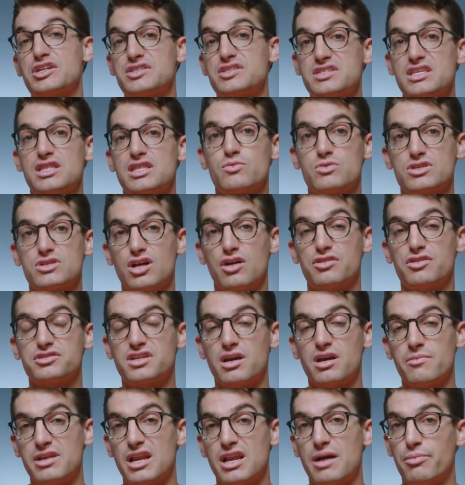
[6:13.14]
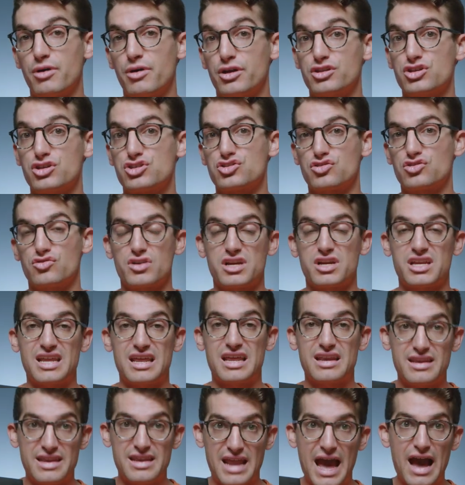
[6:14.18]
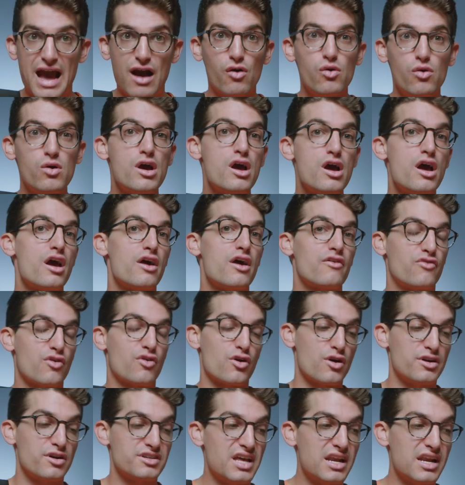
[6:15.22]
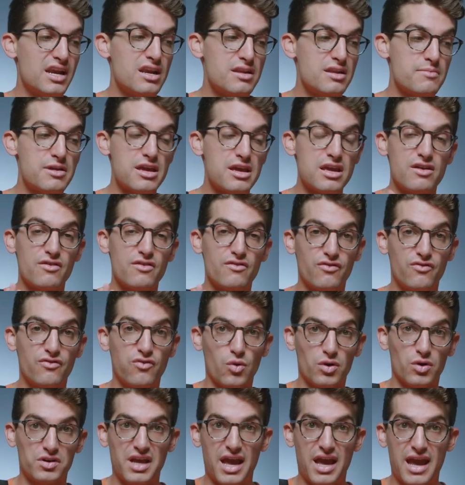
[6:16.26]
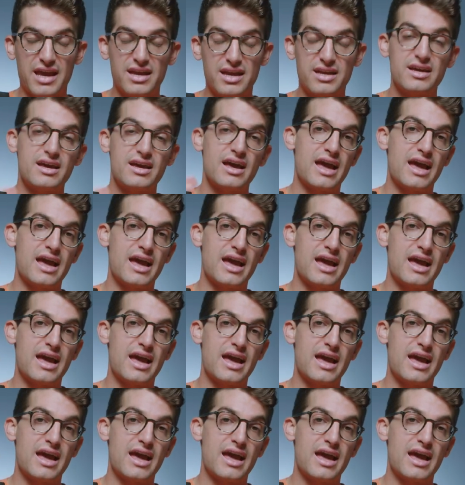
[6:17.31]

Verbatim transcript: can see the results coming up on the screen now for 1080p, 4K,